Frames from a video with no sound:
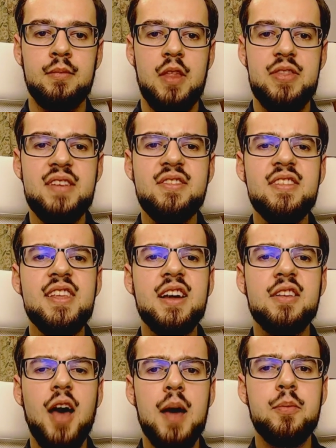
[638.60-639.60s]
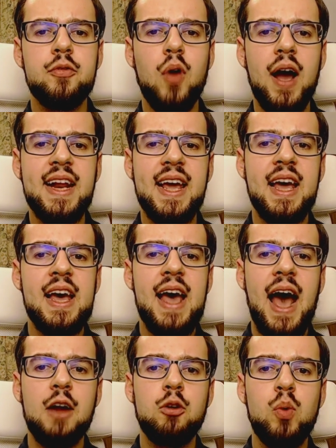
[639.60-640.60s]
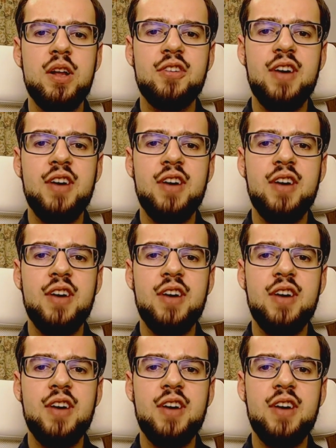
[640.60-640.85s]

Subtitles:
This is the type of writing at which